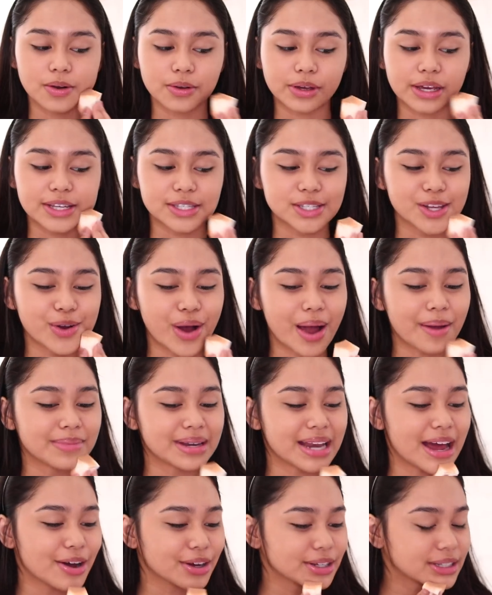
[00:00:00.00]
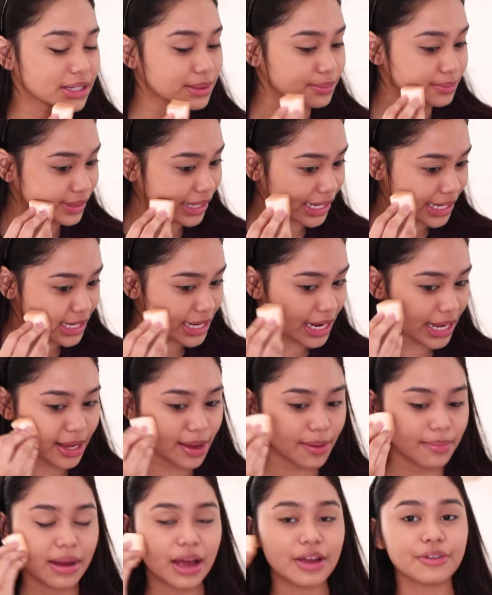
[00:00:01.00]
Okay, so I'm now done
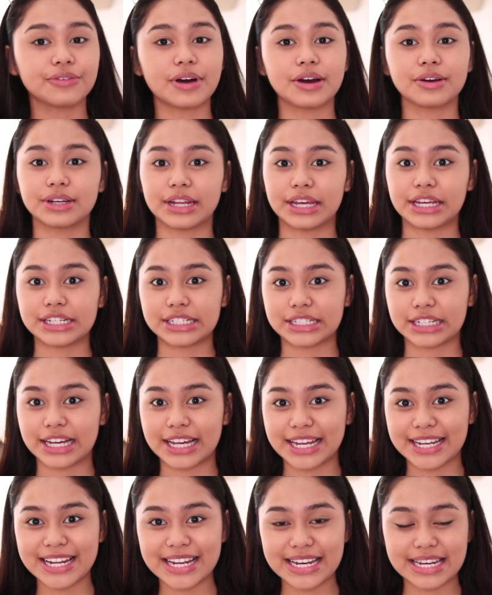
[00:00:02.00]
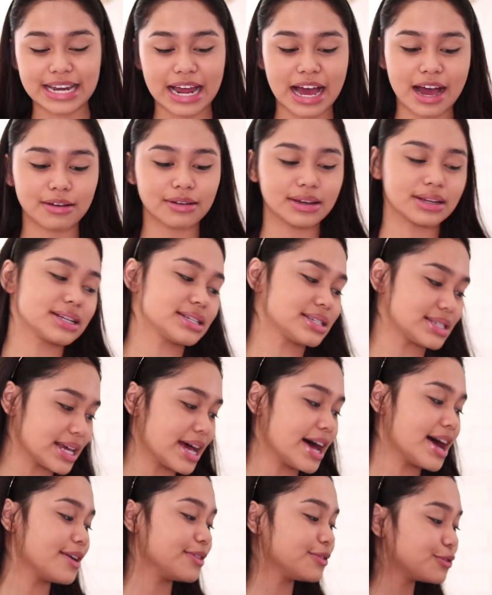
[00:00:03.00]
blending my foundation. Now it is
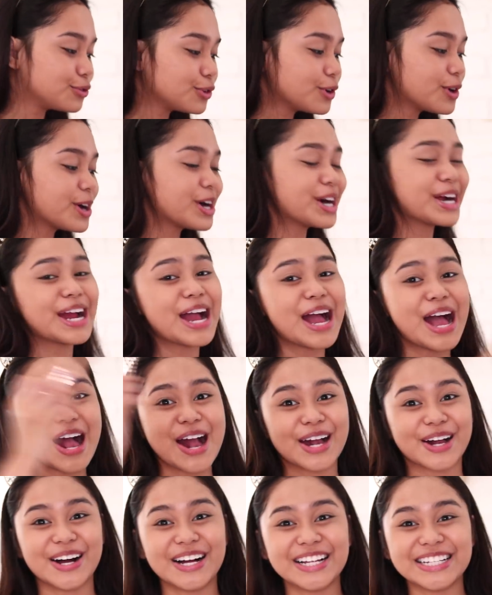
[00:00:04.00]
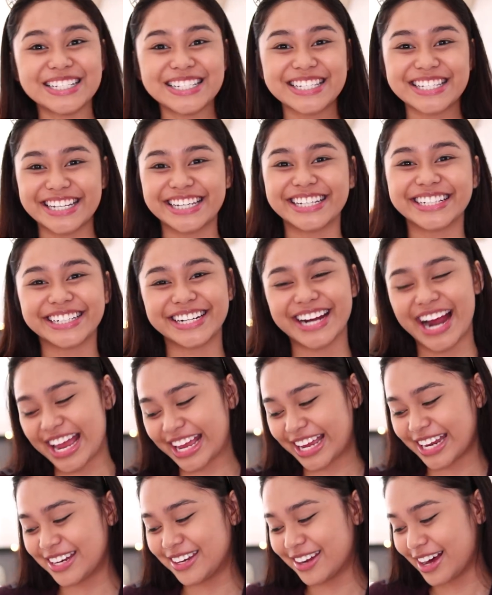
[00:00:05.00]
time for concealer.
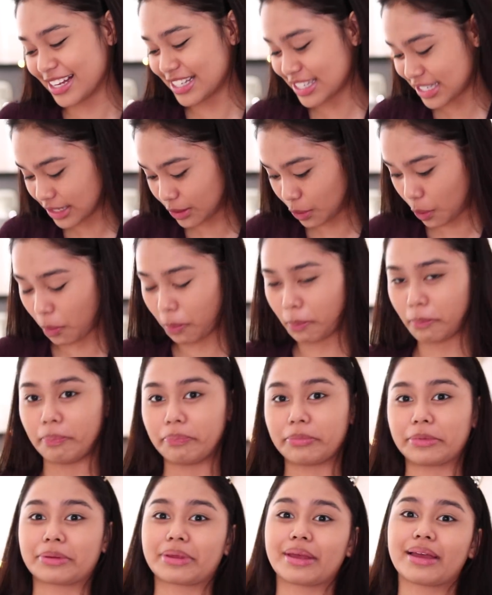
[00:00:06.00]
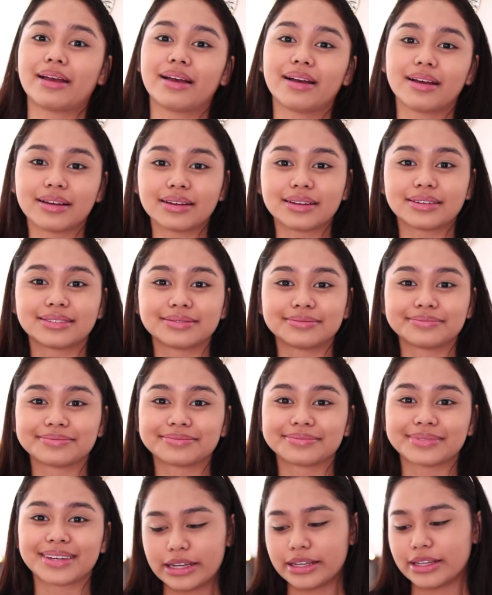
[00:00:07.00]
I cannot... Ooh.
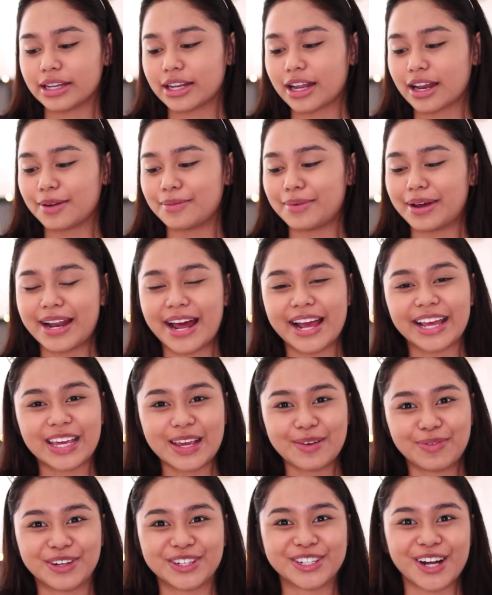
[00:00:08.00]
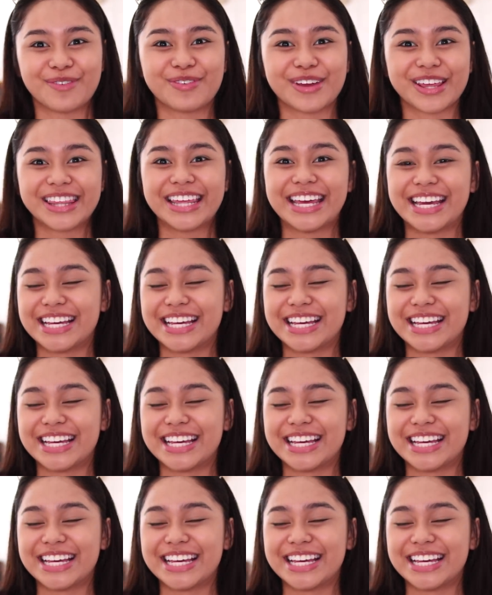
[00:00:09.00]
Yan na naman, I keep on dropping